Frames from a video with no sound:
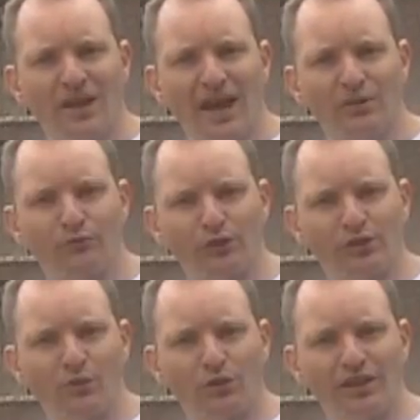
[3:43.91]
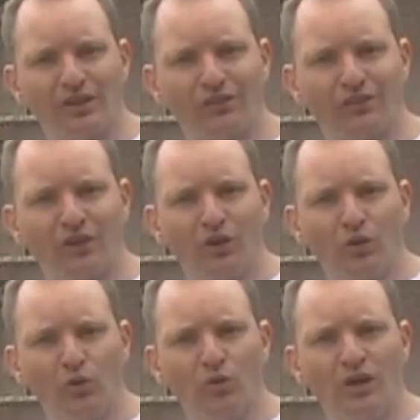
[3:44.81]
and follow the links
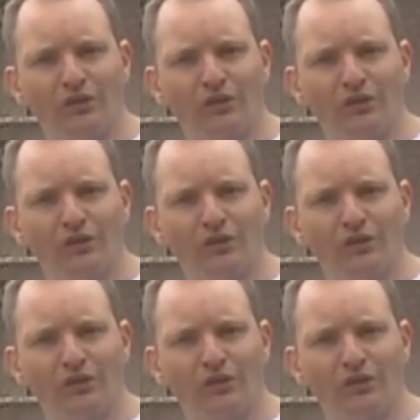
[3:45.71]
or